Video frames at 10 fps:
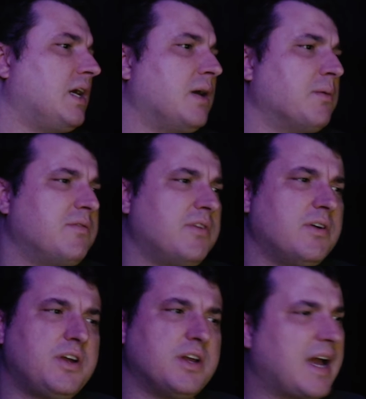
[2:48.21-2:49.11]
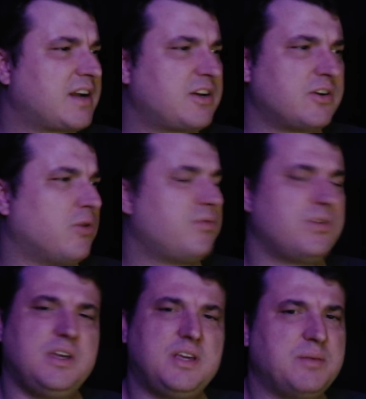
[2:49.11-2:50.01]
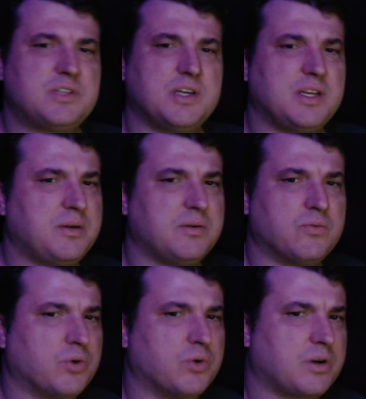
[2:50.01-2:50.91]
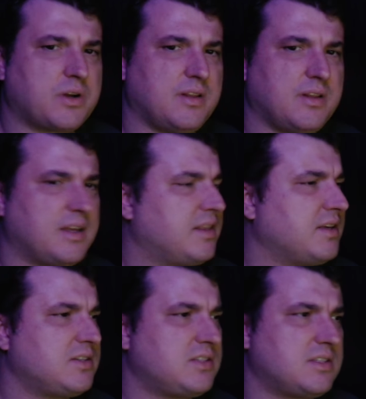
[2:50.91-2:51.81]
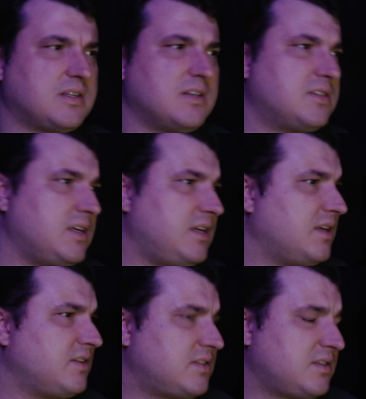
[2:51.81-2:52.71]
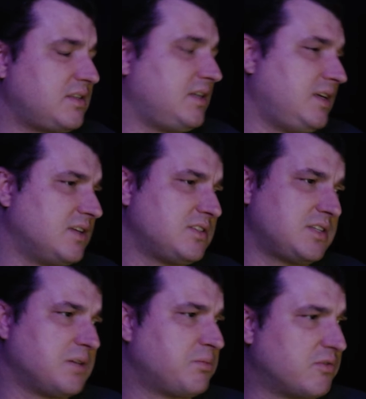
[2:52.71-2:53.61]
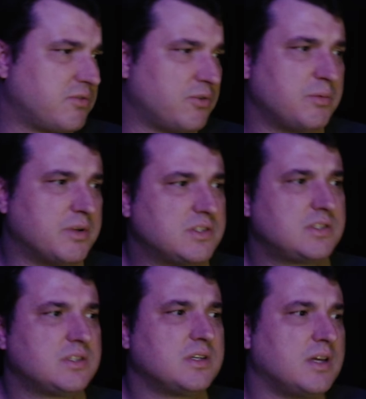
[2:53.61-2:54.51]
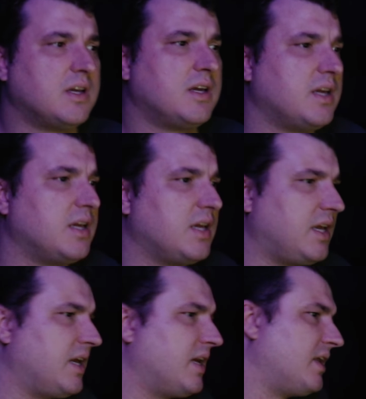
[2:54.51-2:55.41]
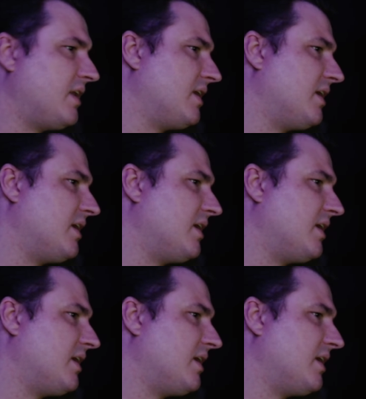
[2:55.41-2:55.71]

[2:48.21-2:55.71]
but very good actor. Hopefully, he keeps getting work like this because he does a good performance. And